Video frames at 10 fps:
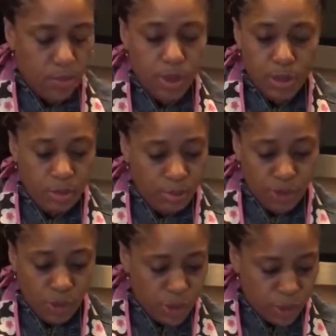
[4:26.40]
Well, I'm
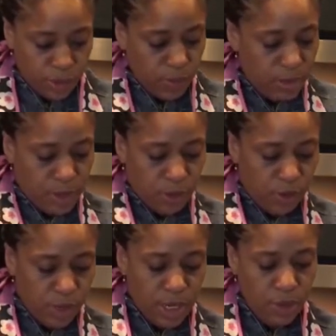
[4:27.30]
showing you this way
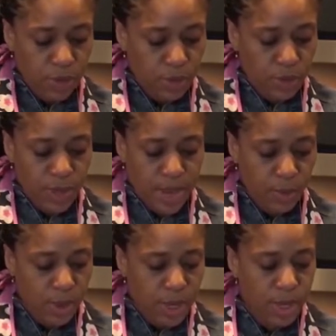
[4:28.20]
because you can either do it
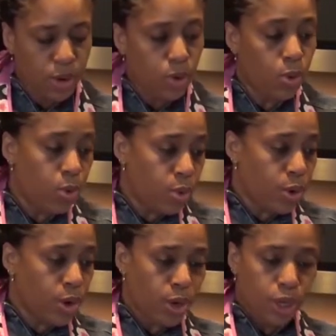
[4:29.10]
that way
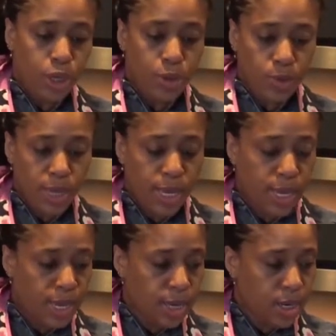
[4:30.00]
or you
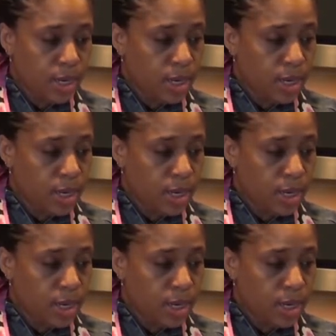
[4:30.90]
can